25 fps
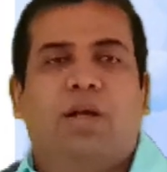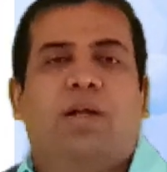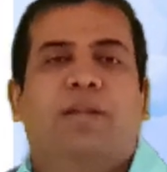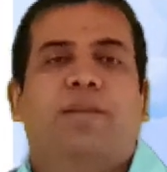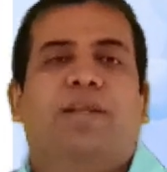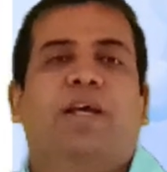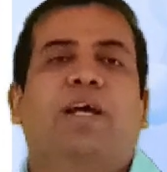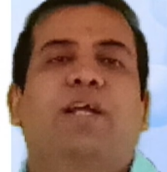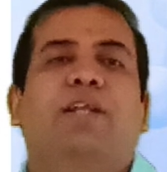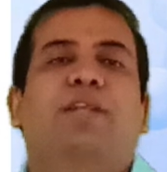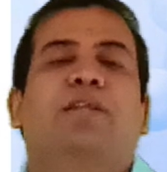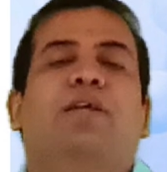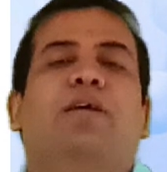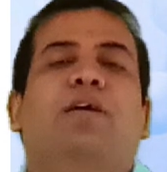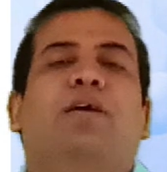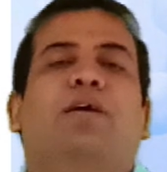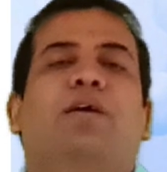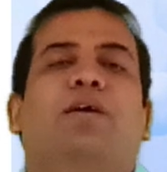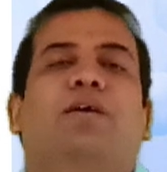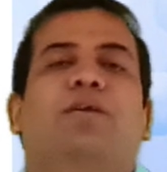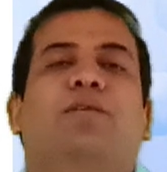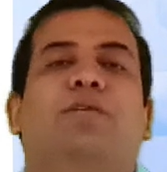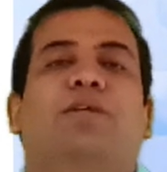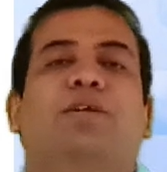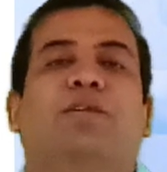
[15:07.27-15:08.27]
Then
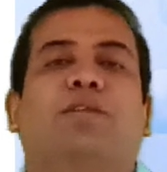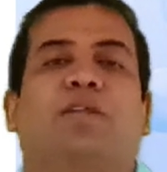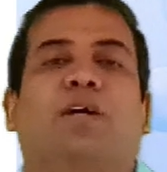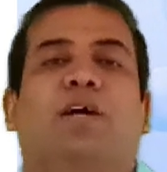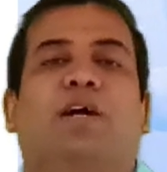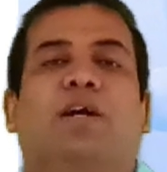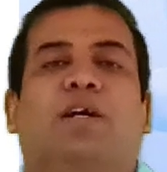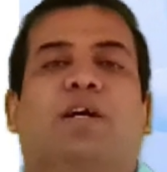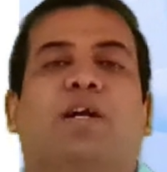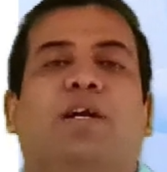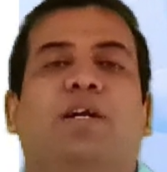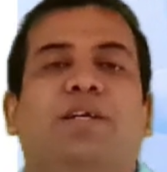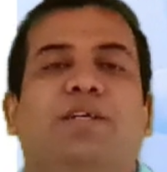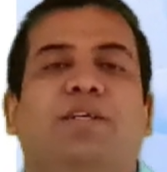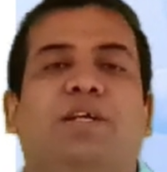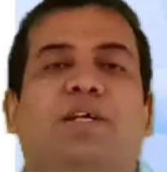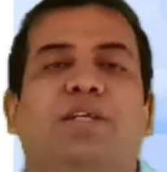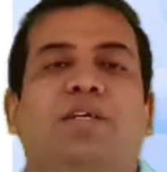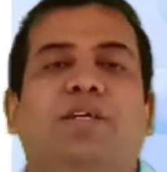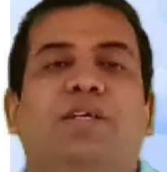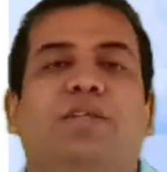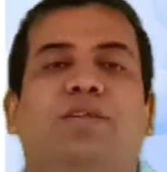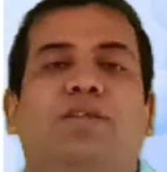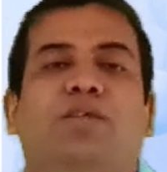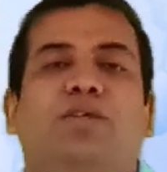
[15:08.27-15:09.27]
the third condition
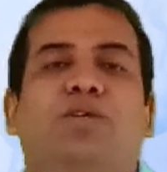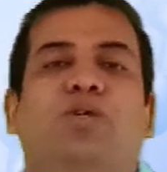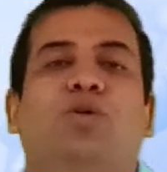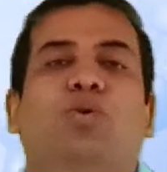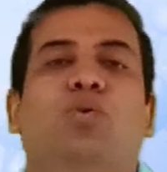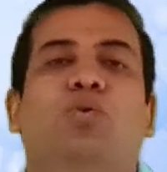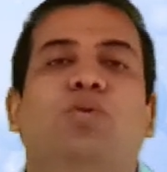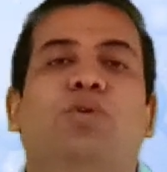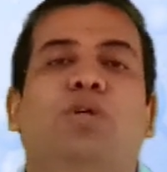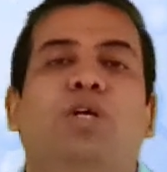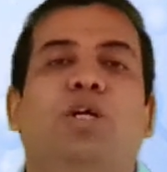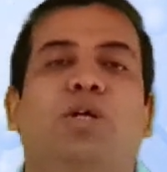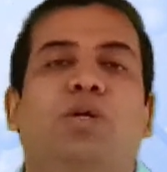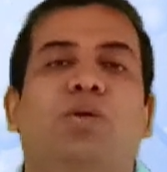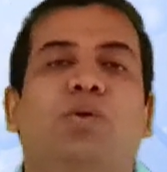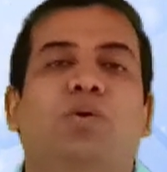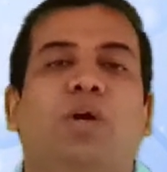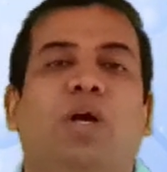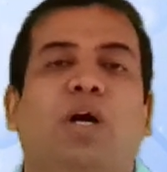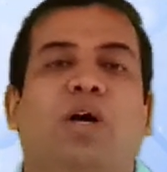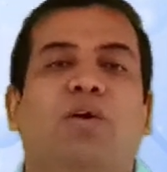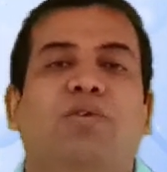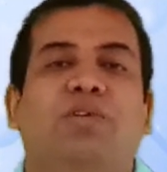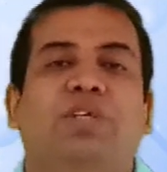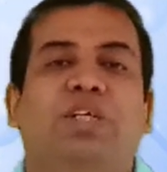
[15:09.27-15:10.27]
is you need to
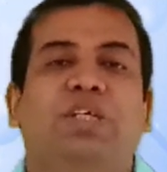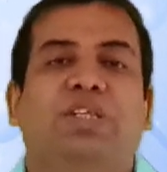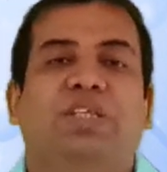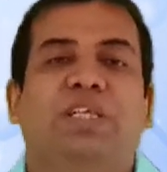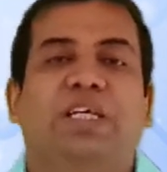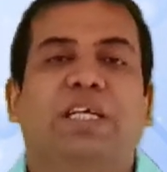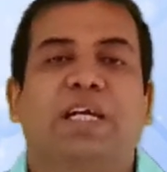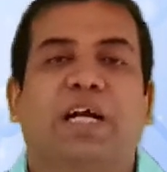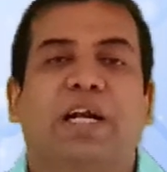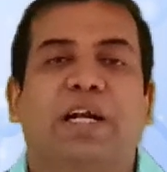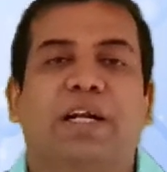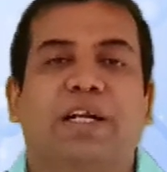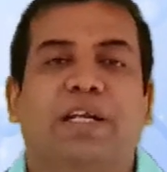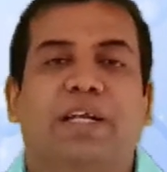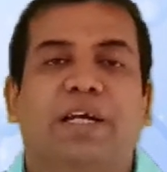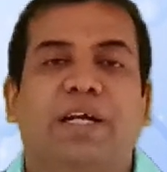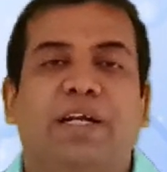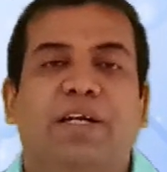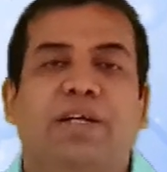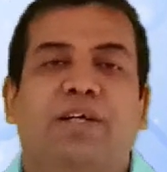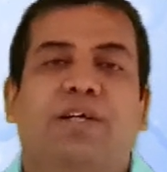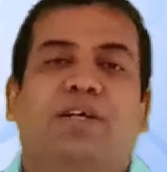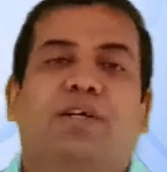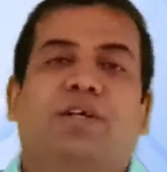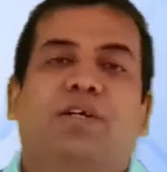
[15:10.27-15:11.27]
have GC
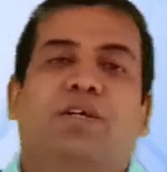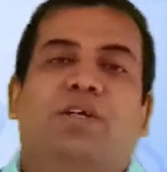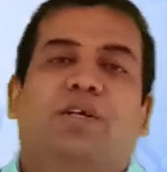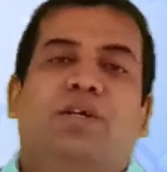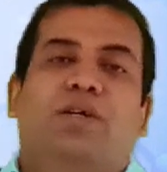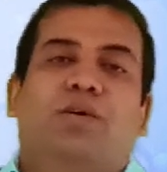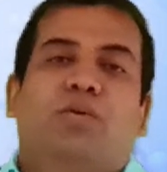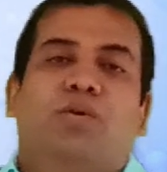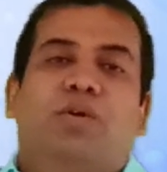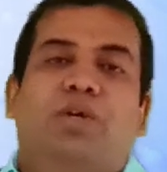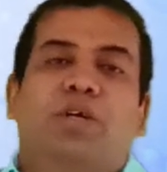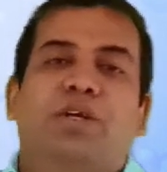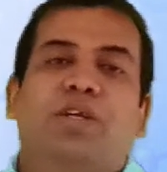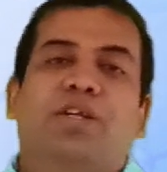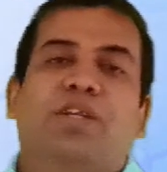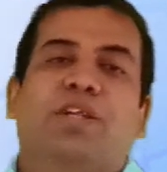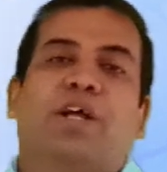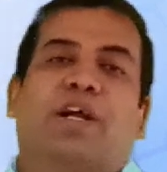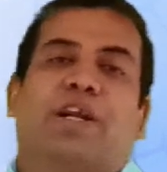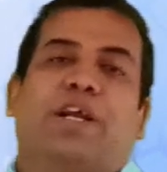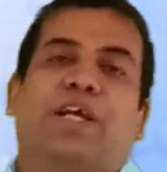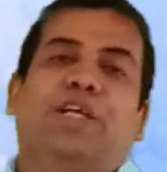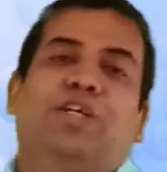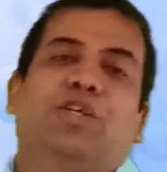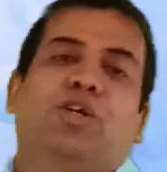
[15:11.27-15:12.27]
content in
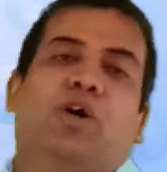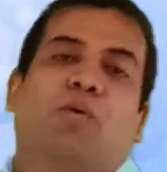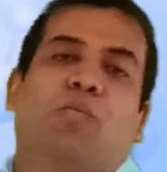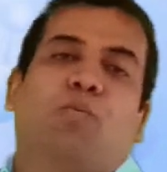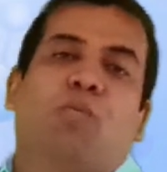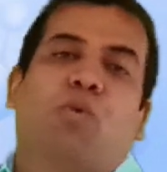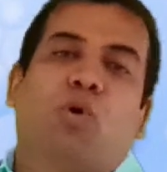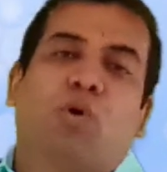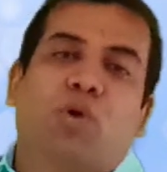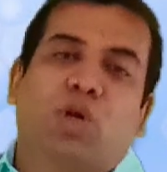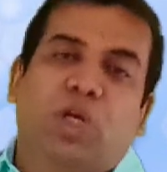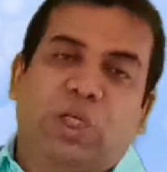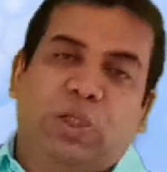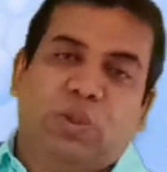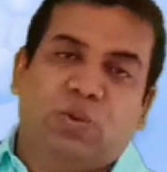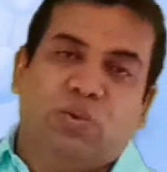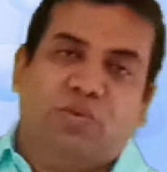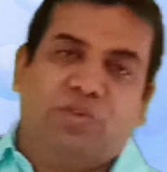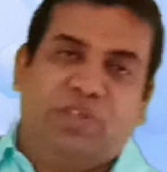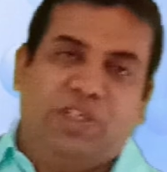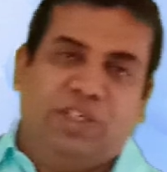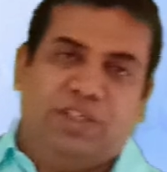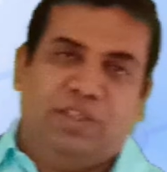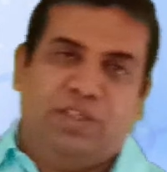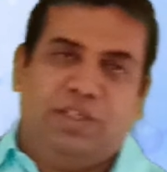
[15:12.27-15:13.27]
the range of 40
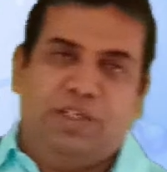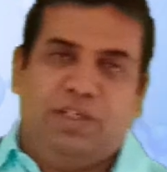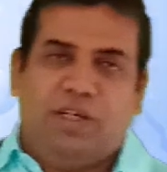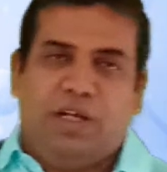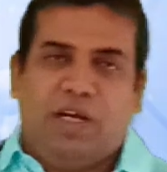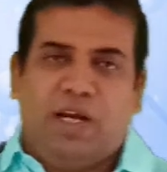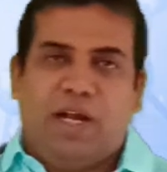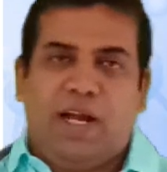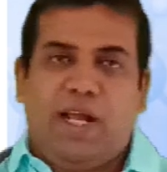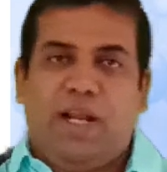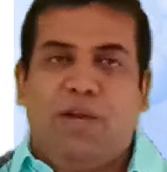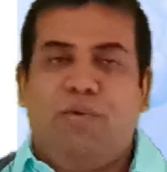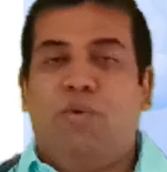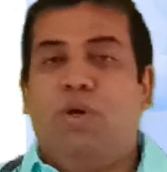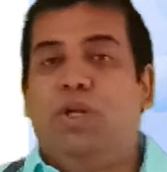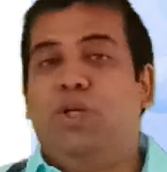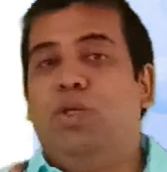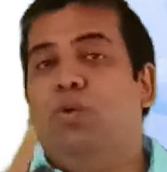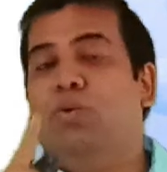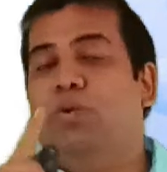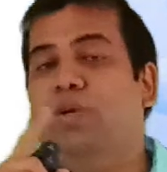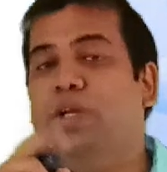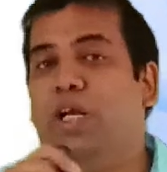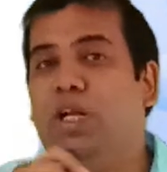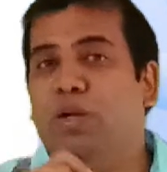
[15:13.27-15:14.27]
to 60. And when
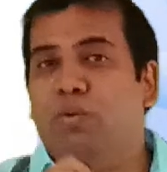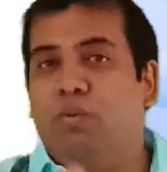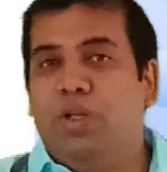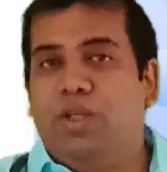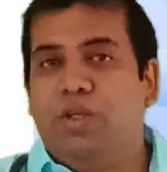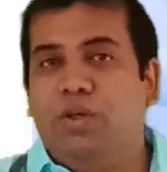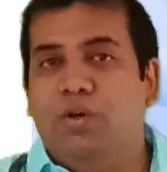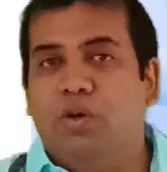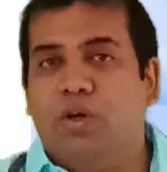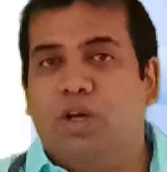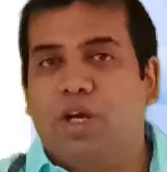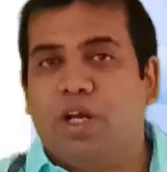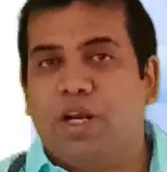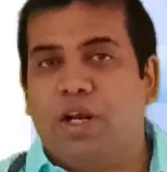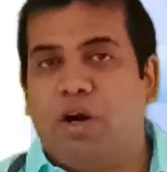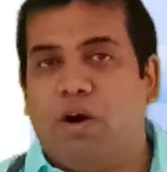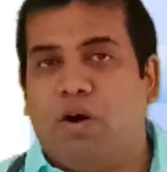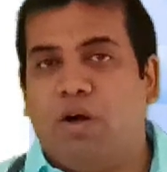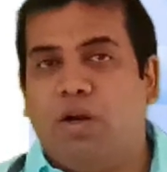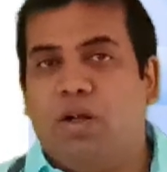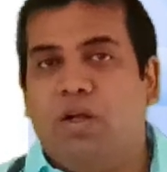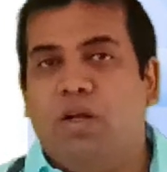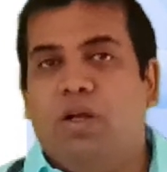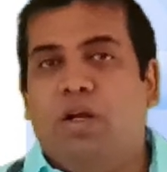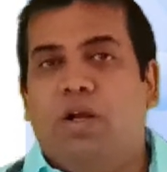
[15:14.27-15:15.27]
you deal with
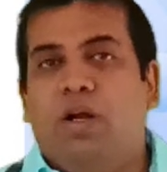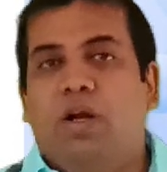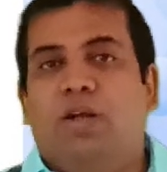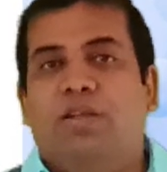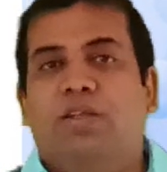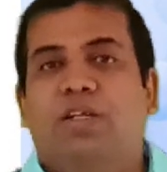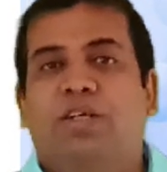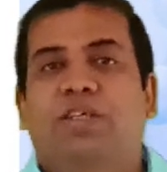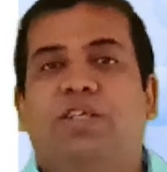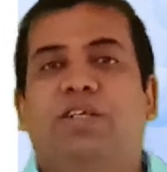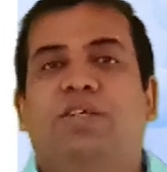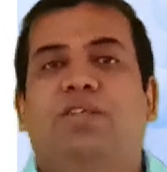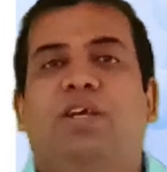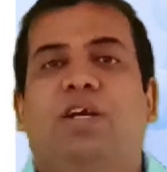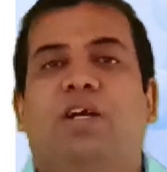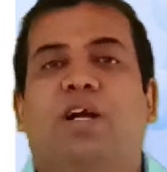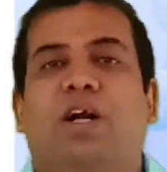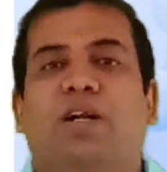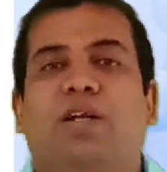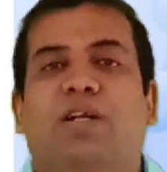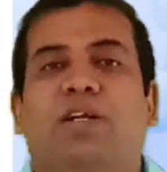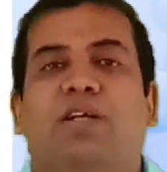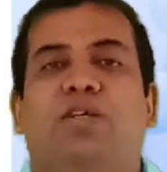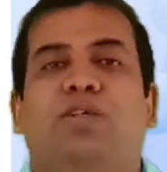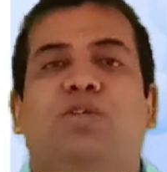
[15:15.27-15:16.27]
eukaryote, the GC
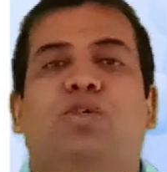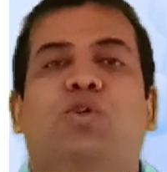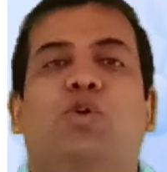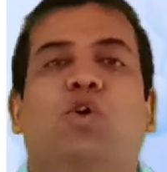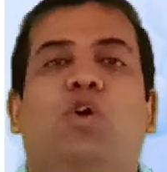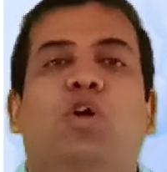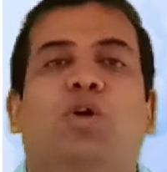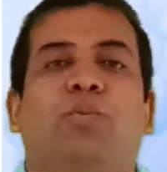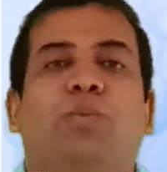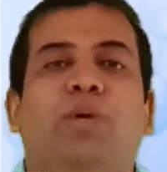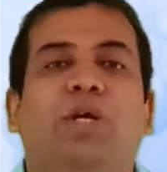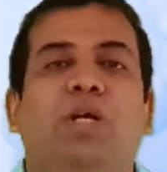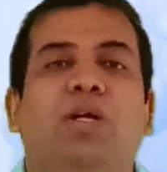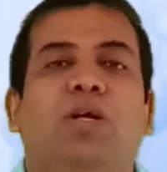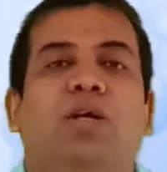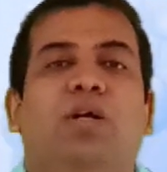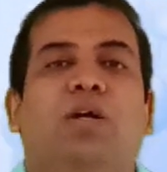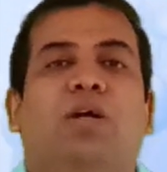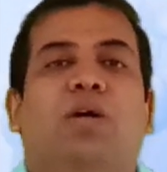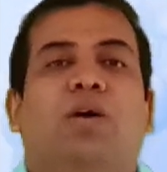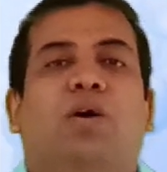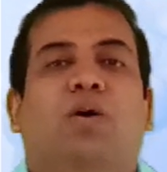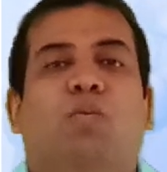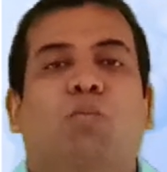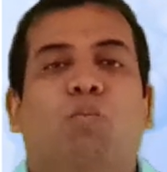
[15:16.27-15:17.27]
content should be
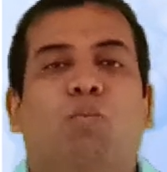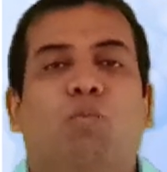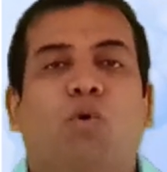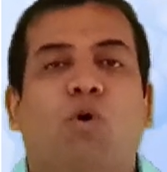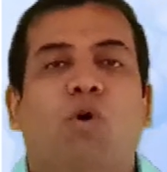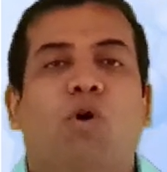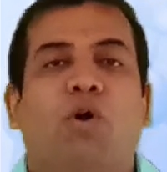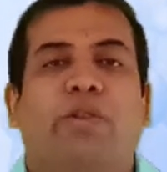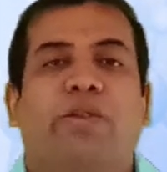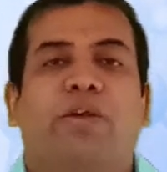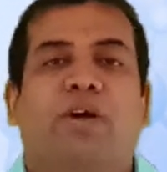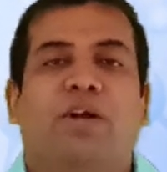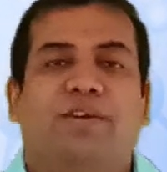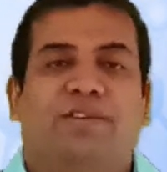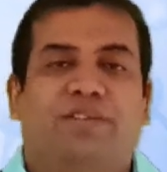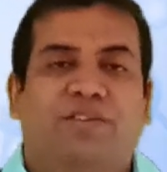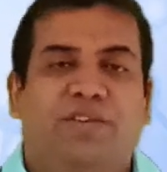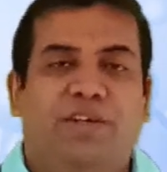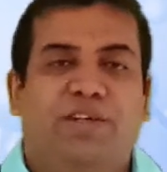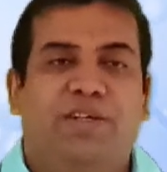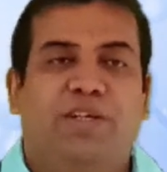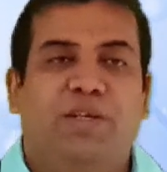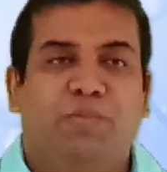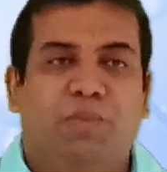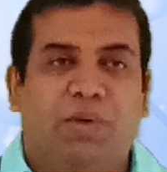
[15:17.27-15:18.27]
more than
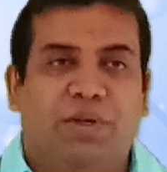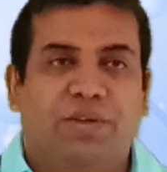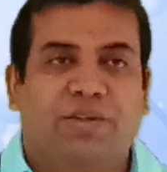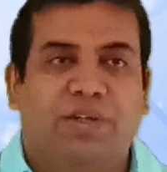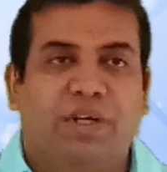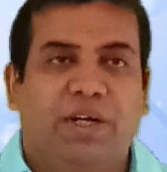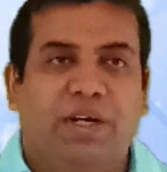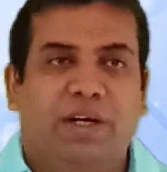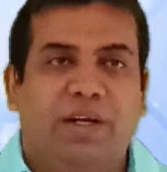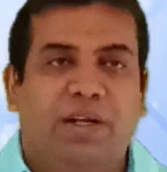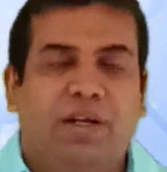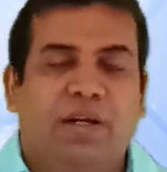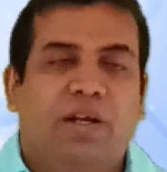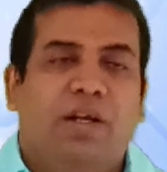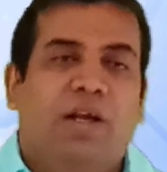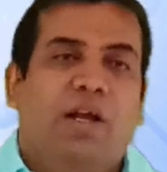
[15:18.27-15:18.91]
60%.